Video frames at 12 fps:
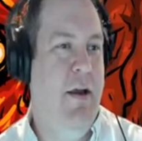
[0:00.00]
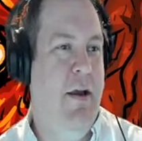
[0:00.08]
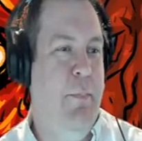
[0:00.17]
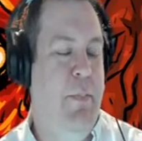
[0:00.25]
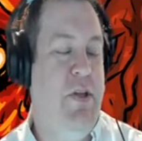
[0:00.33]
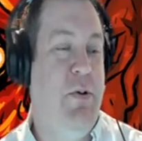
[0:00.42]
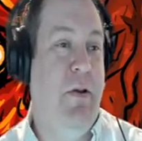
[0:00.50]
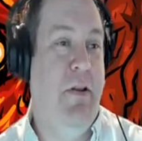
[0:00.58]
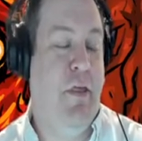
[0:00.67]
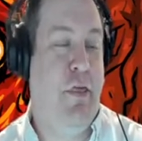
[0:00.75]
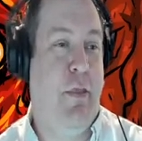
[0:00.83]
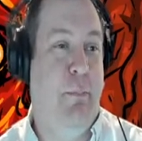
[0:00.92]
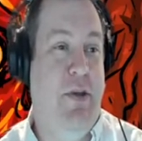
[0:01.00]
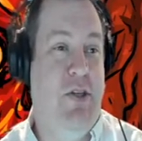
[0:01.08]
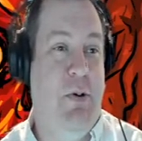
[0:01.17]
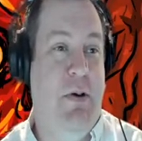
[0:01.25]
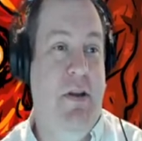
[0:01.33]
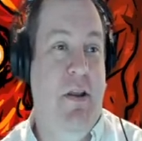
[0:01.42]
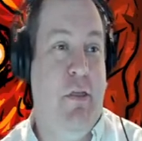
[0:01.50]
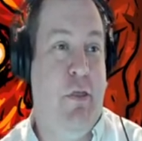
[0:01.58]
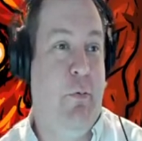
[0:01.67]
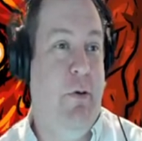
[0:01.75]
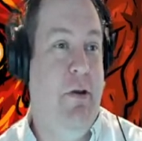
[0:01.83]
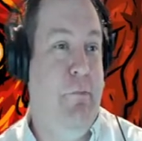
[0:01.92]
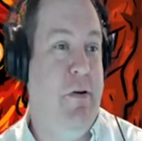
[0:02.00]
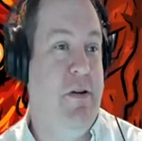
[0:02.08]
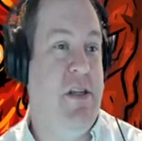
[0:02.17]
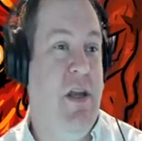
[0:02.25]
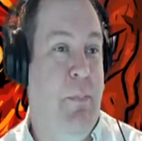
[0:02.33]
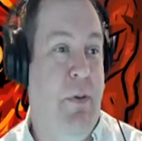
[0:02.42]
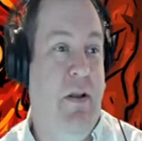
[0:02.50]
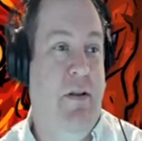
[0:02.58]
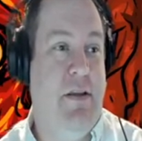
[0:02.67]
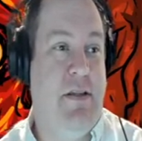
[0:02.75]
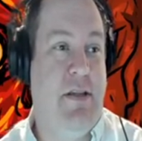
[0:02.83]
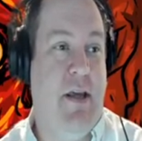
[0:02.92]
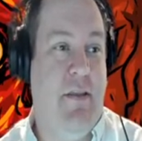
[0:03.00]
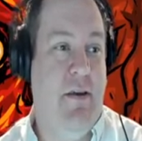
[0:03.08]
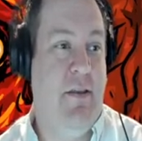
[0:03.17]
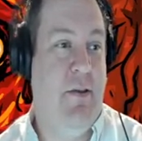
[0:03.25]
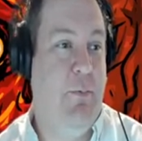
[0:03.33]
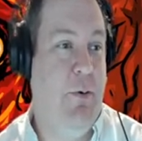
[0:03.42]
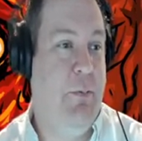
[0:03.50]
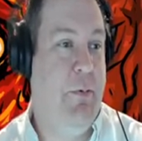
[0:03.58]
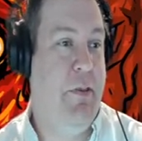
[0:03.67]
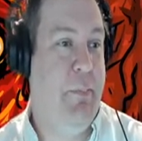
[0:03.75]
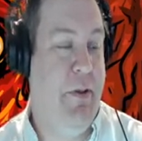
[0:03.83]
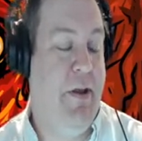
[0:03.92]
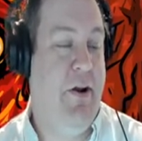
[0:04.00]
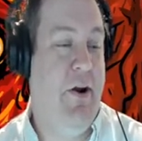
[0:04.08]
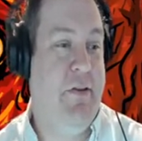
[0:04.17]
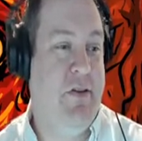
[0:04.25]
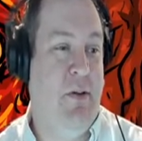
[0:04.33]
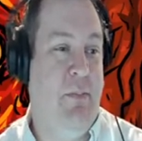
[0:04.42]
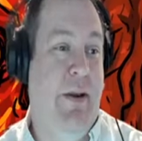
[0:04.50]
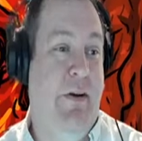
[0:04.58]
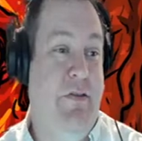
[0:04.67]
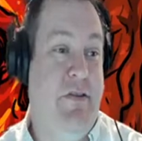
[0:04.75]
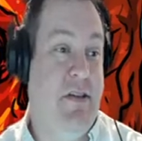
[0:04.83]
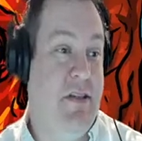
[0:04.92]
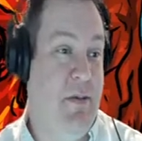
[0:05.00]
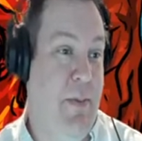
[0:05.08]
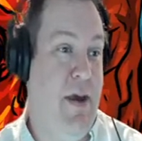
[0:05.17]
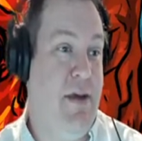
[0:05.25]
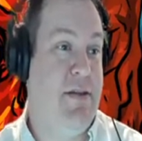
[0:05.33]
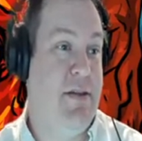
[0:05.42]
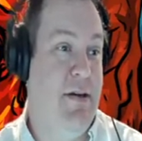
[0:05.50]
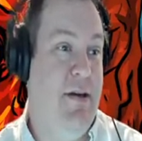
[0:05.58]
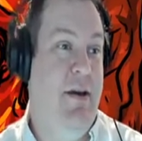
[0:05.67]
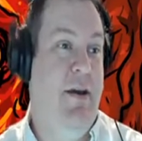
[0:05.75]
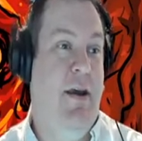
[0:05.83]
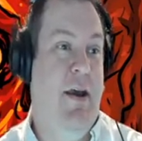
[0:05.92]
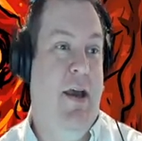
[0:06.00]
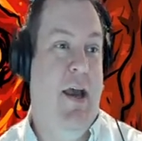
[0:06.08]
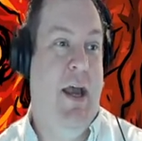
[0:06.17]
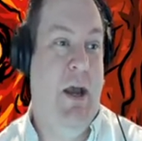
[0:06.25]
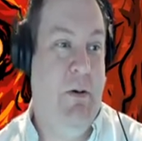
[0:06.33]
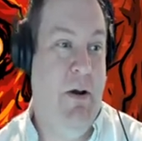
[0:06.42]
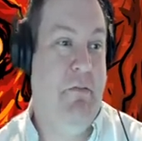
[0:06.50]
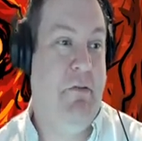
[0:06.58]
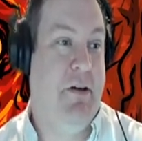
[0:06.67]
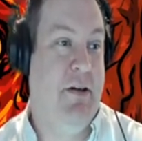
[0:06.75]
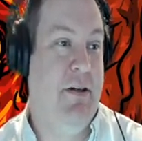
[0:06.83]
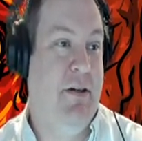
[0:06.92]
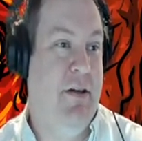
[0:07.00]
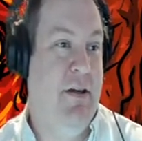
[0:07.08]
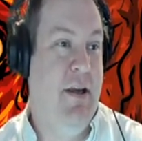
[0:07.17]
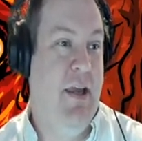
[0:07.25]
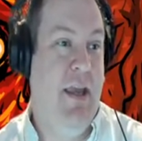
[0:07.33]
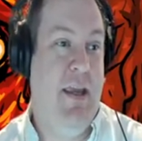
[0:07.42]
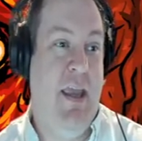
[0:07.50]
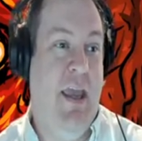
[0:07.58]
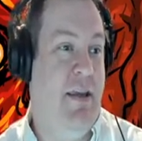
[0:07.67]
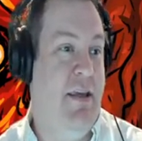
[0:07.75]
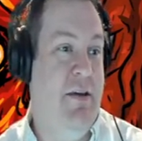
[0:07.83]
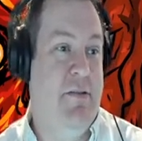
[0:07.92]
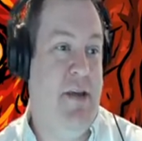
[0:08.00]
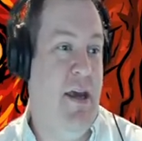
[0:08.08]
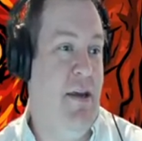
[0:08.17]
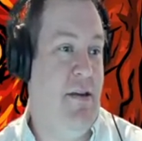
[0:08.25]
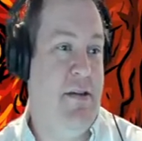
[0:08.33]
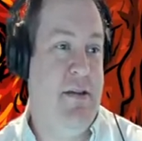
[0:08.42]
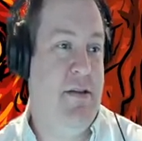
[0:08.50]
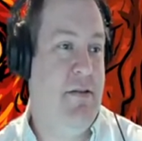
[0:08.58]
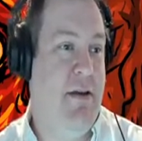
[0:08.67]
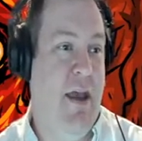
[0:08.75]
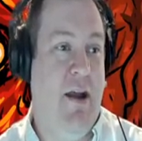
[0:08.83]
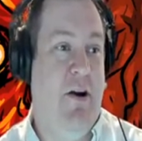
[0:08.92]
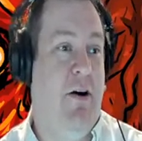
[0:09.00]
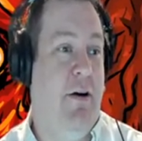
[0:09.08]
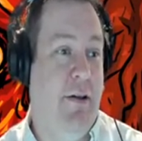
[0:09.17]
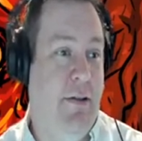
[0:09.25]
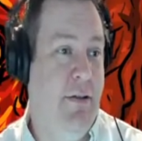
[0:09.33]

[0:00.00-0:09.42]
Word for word: I between want... the between the three first company lists, I think the one with the Blade Guard and the Terminators is the best. However, it can't kill tanks at all.